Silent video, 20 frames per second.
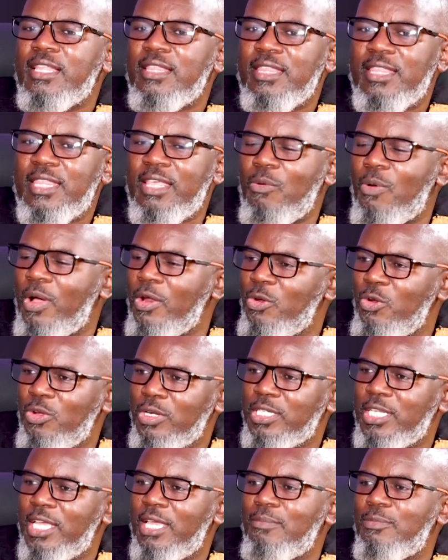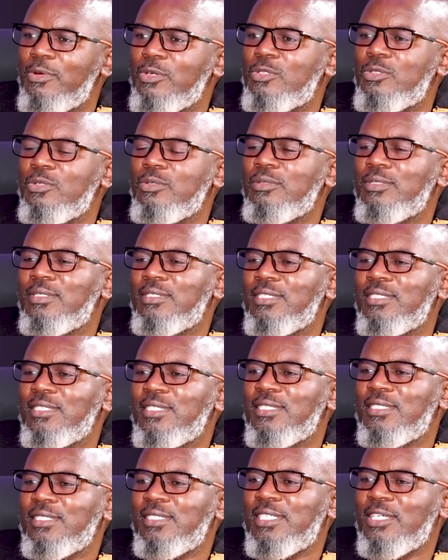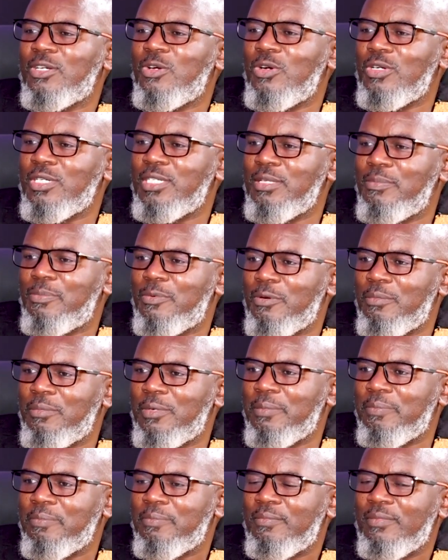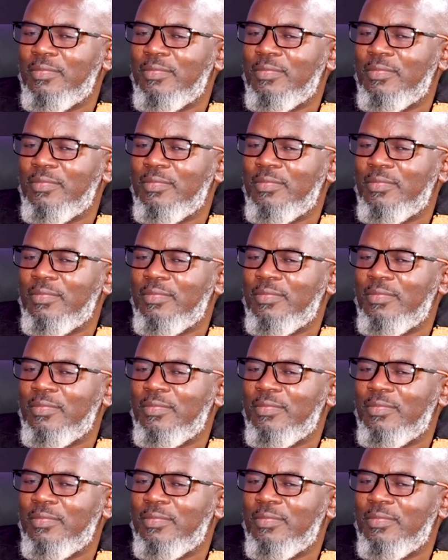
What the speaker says: they were not able to decode the problem.